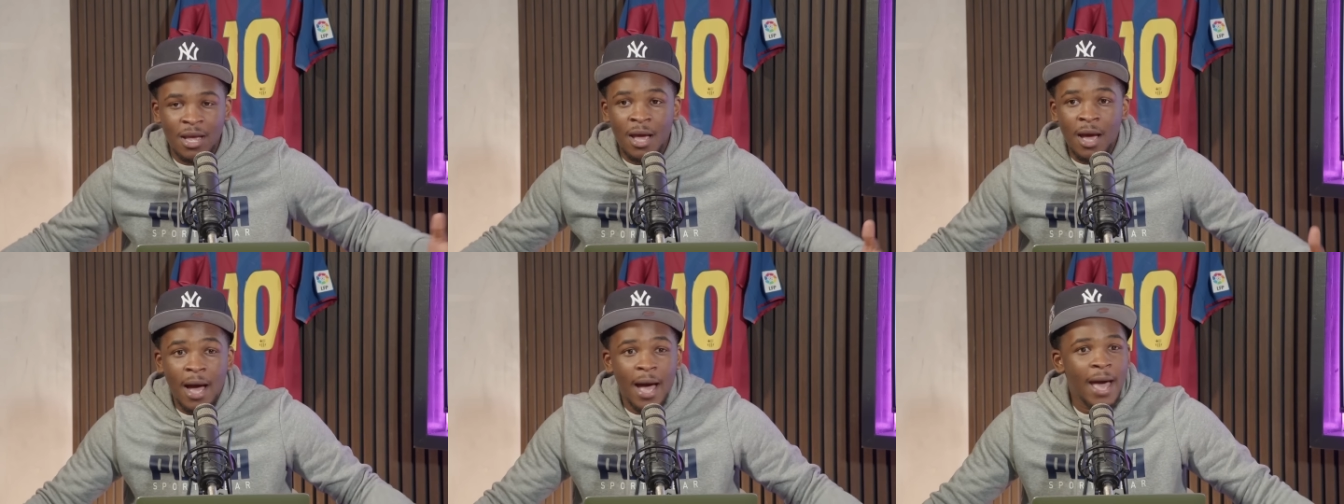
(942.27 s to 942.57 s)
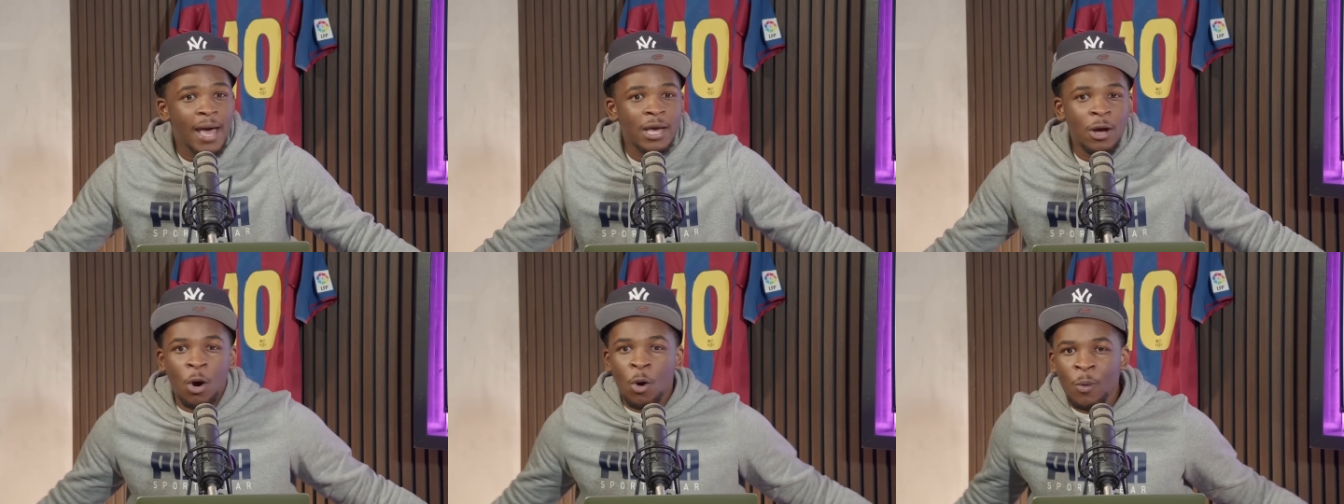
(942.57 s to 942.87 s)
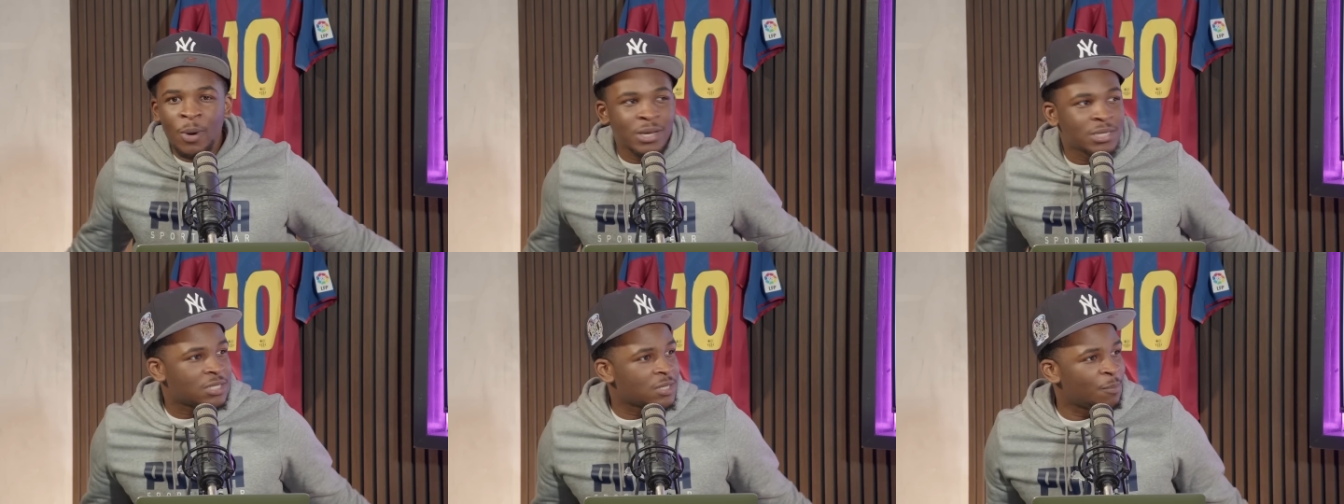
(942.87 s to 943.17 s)
I
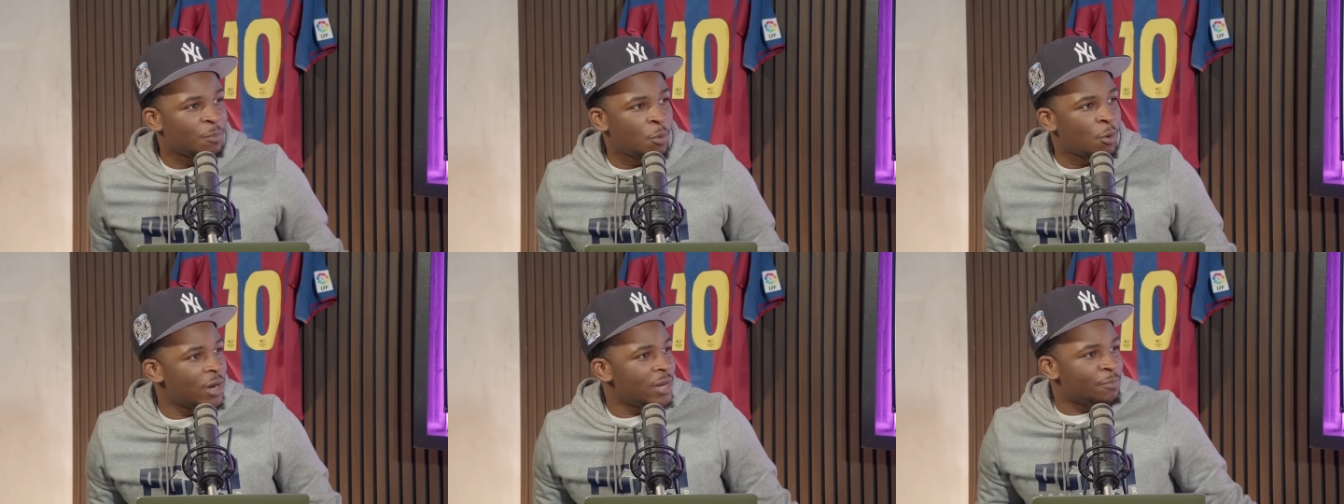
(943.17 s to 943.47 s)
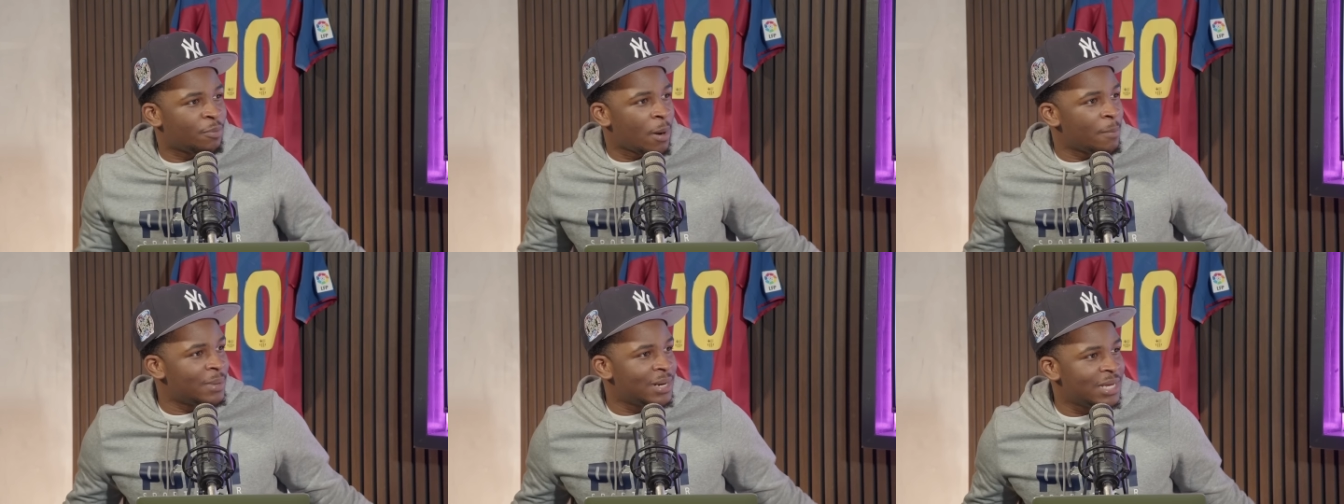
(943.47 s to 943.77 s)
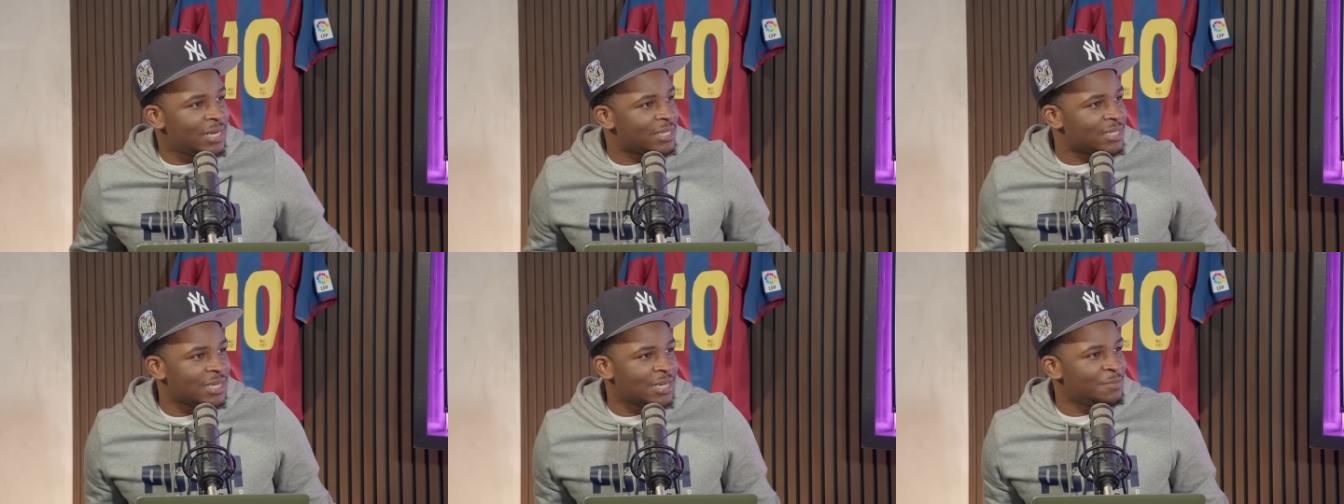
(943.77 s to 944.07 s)
always supported Premier
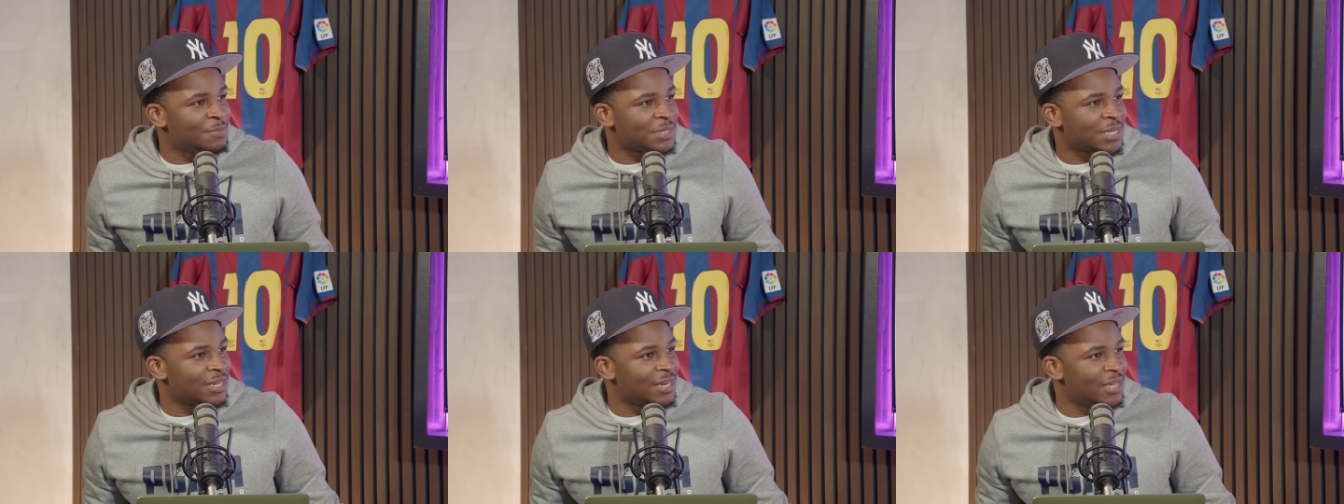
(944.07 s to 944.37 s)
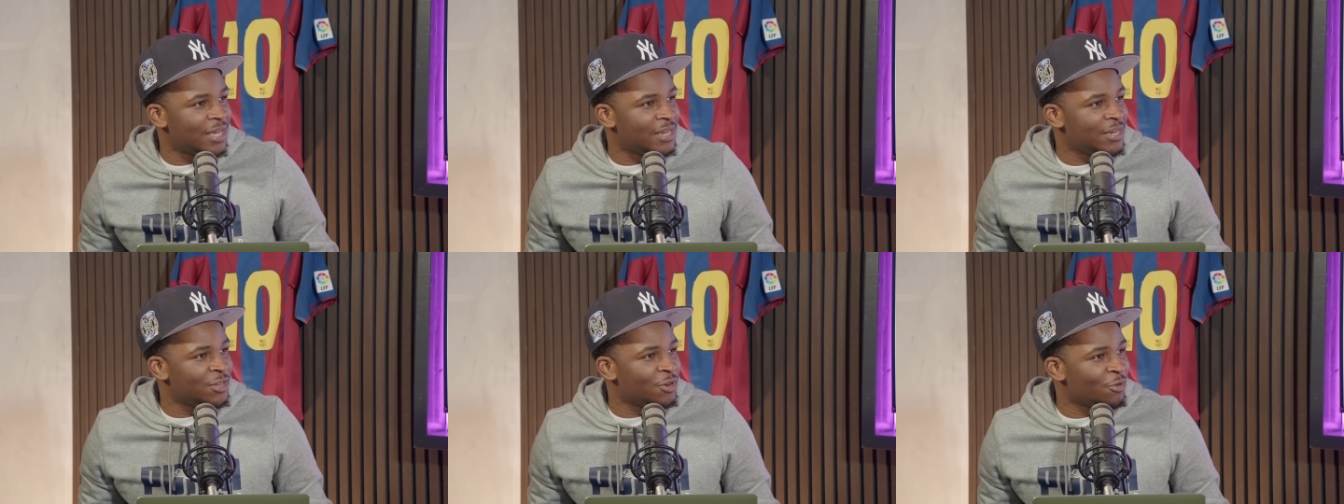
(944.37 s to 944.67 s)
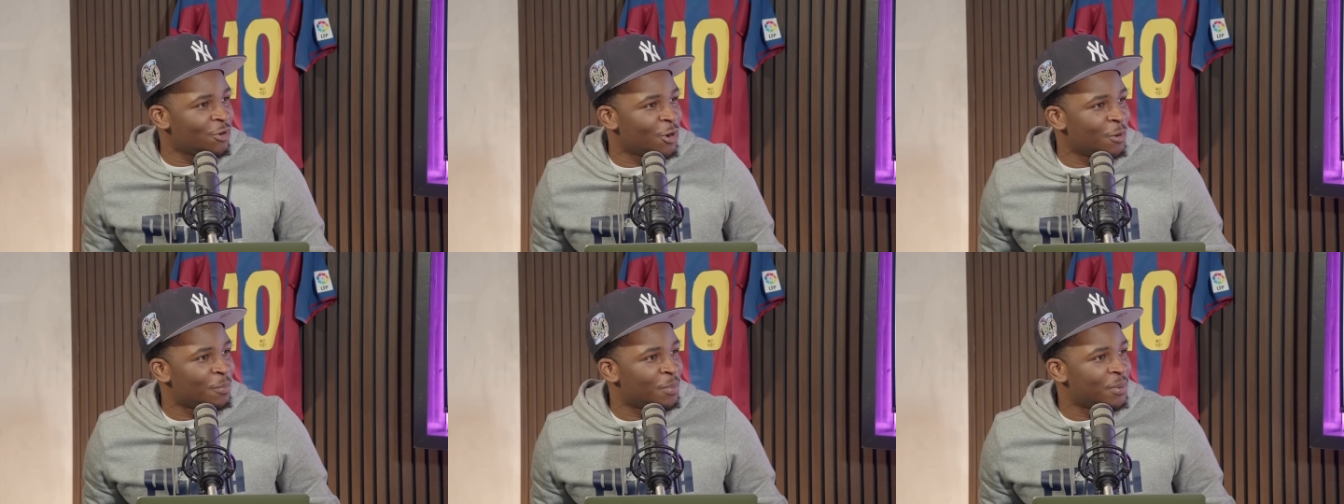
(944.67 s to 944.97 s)
League teams in, in Europe.